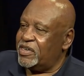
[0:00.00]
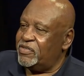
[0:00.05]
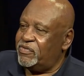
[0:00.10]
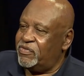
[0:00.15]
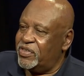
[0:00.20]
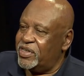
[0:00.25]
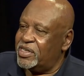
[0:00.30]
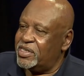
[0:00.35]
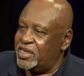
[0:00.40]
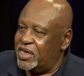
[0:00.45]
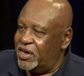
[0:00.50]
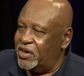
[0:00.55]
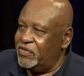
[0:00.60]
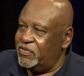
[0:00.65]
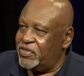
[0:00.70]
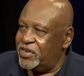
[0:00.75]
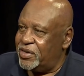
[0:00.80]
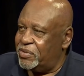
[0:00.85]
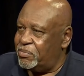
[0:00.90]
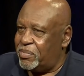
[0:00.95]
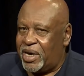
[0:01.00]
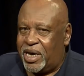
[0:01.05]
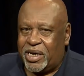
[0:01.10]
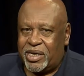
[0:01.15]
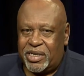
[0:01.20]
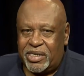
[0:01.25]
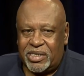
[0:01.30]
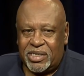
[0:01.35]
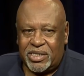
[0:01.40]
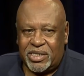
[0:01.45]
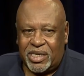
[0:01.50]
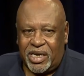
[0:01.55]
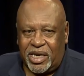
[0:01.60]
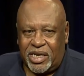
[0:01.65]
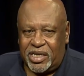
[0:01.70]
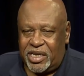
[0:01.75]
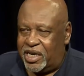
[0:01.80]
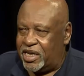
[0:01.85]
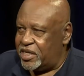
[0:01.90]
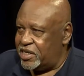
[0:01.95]
in Philadelphia back in the
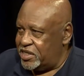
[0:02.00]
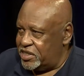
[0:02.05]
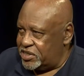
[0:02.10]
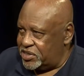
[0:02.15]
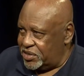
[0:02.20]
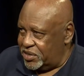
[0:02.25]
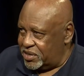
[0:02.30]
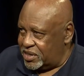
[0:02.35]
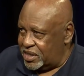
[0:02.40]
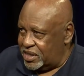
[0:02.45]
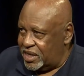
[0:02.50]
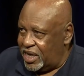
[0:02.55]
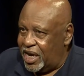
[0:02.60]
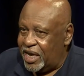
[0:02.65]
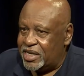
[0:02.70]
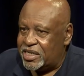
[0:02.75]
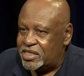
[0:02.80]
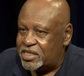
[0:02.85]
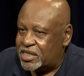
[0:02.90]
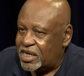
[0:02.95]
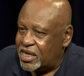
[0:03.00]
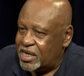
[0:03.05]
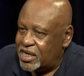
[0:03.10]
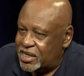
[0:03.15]
late '80s, early '90s.